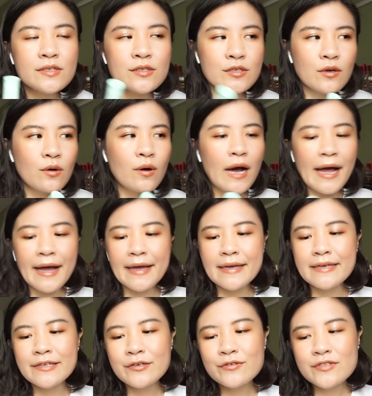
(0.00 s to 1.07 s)
So I
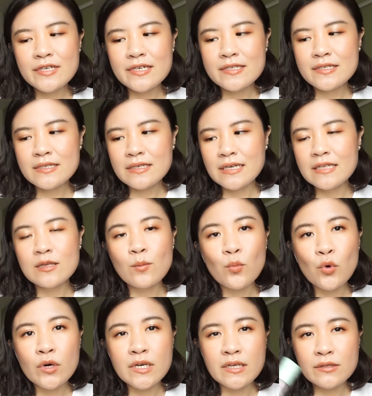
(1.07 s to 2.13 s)
use this in the
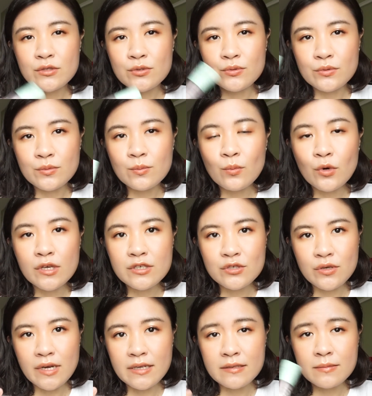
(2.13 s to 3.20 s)
morning to
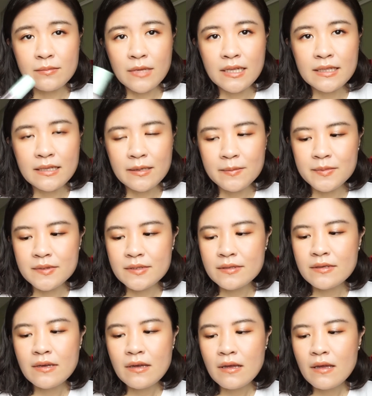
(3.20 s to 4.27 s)
moisturize my lips.
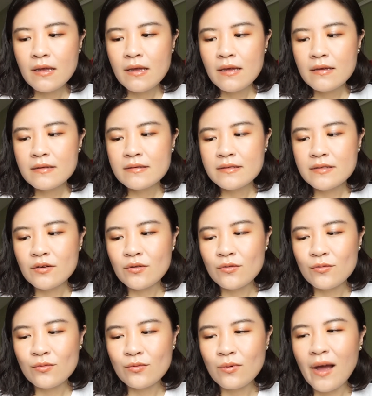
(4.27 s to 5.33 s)

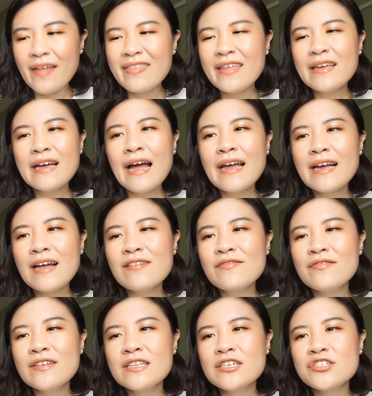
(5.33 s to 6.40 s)
So I think I can
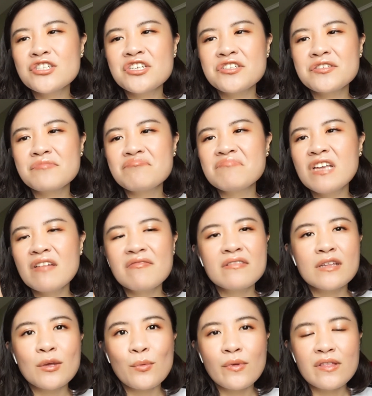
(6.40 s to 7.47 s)
finish this
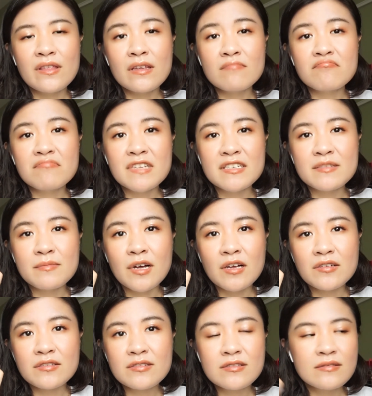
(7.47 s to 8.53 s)
definitely within this
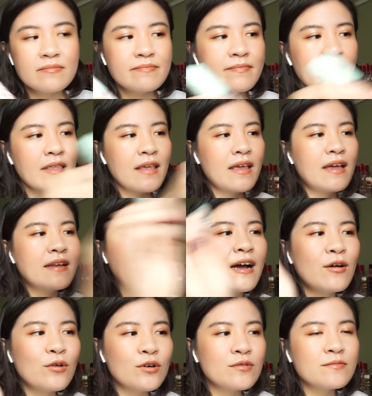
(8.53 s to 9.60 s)
month, and
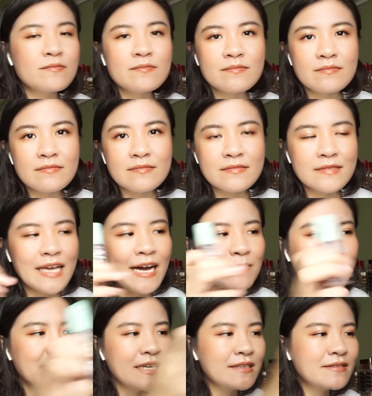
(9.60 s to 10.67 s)
I will
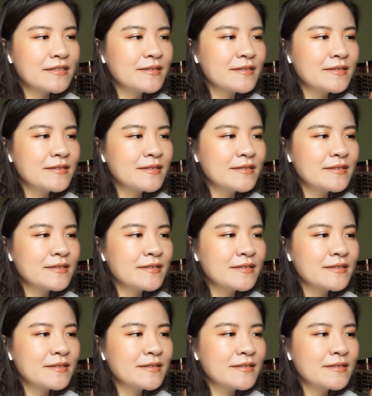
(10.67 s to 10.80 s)
update.